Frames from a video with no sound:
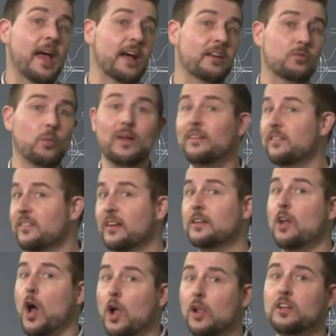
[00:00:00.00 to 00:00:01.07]
as well as a
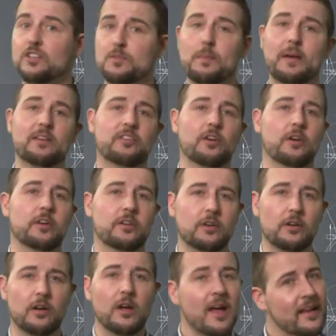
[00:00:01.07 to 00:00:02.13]
knowledge base
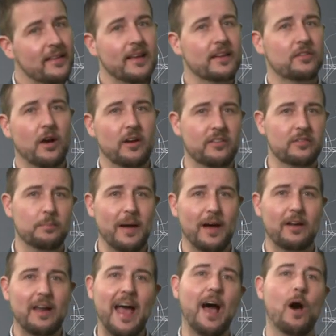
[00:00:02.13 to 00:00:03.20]
article that talks
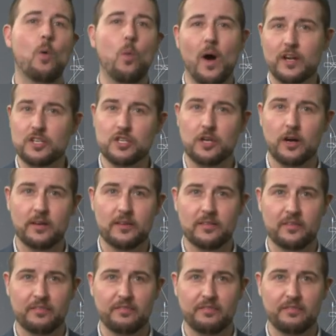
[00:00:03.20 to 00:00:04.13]
about how WatchGuard is